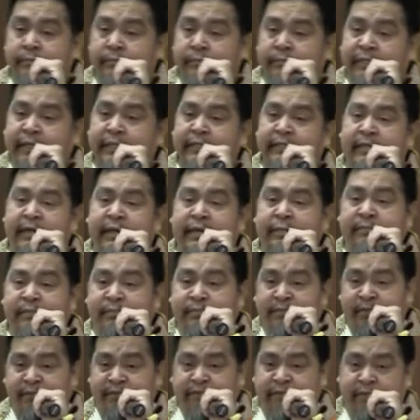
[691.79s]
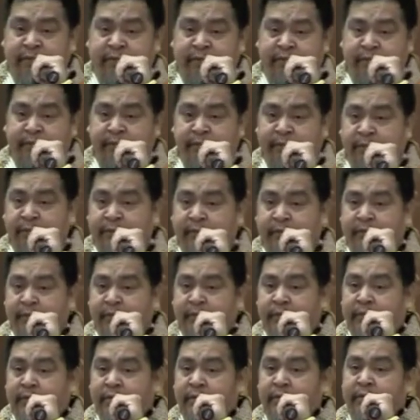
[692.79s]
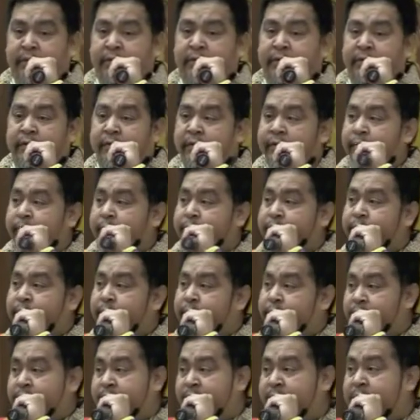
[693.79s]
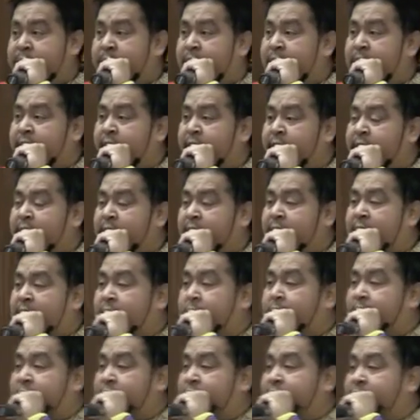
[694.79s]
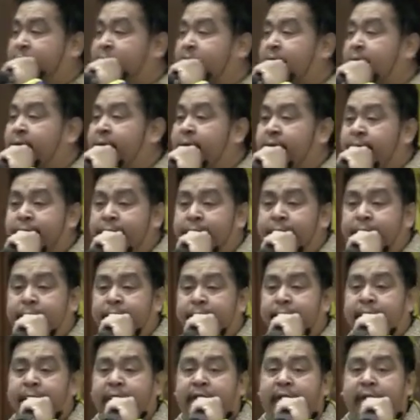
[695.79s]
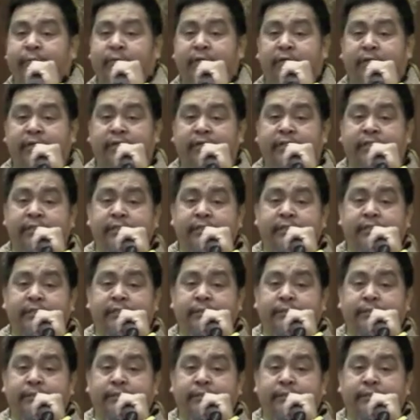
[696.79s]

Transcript: at times buffalo, or other animals. Any more questions?